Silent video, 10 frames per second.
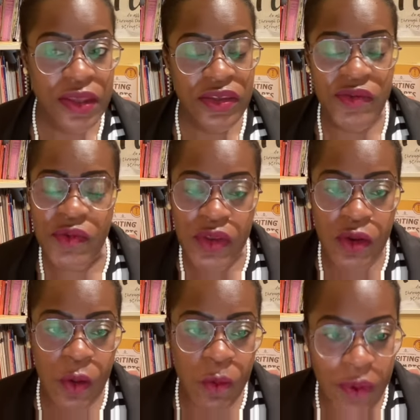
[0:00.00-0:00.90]

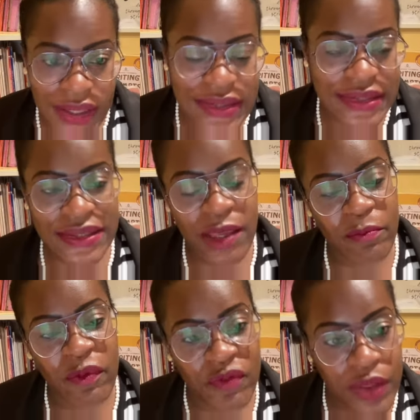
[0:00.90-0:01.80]
you're one
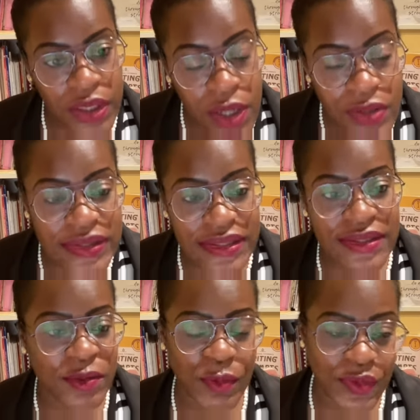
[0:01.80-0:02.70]
step closer
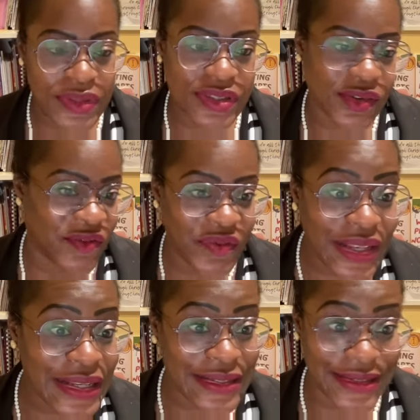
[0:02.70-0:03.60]
towards your
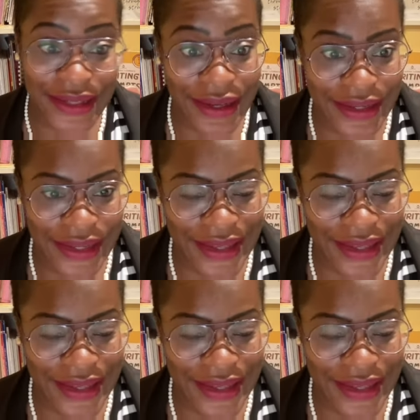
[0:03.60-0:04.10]
fitness journey.